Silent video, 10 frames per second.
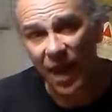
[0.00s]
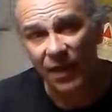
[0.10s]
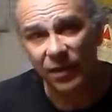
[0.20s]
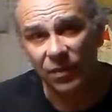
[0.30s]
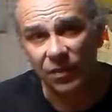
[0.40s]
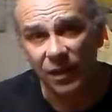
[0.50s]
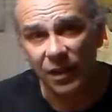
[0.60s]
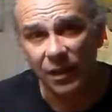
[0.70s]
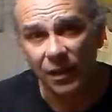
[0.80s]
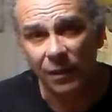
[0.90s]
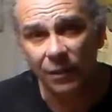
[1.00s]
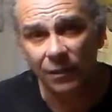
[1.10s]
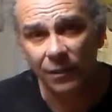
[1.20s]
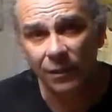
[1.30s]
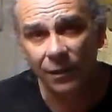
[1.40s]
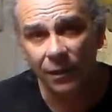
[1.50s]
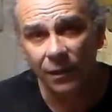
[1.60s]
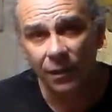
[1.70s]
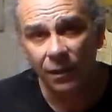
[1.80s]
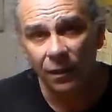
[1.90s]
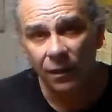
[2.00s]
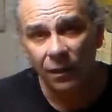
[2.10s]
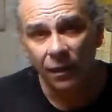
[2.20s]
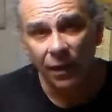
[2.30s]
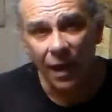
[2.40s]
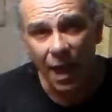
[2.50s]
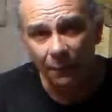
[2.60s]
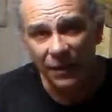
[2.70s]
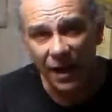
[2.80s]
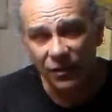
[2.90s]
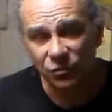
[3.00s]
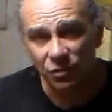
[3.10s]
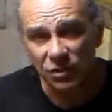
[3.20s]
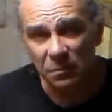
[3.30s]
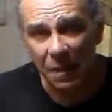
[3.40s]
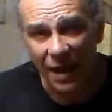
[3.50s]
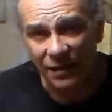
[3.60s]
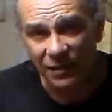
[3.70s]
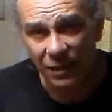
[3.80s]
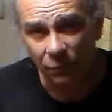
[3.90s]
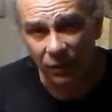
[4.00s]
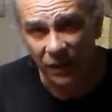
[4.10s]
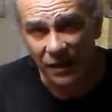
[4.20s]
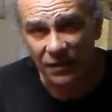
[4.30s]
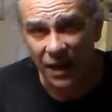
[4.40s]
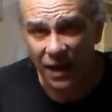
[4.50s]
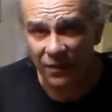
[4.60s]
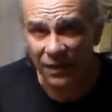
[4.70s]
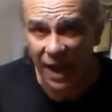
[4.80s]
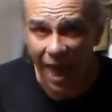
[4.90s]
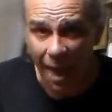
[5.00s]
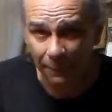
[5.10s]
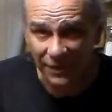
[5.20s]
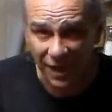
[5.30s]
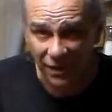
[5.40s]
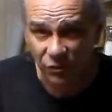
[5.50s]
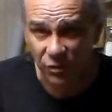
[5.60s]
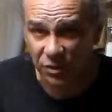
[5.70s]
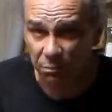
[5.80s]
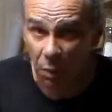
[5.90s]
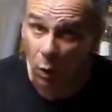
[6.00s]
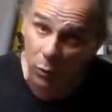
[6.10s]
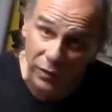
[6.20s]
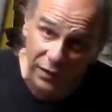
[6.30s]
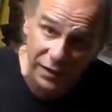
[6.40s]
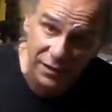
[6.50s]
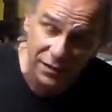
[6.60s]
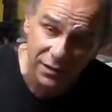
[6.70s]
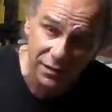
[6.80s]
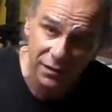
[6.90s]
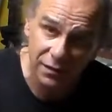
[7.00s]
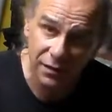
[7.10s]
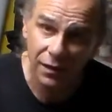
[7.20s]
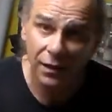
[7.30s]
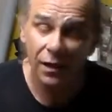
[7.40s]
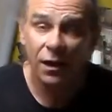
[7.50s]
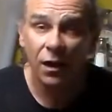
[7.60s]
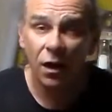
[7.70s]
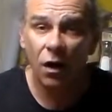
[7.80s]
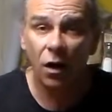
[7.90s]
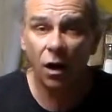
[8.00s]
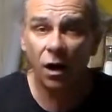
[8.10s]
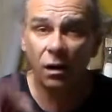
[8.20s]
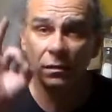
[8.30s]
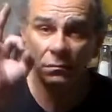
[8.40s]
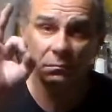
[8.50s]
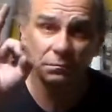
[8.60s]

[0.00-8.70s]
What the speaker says: that the ambidextrous magazine release and the ambidextrous bolt release are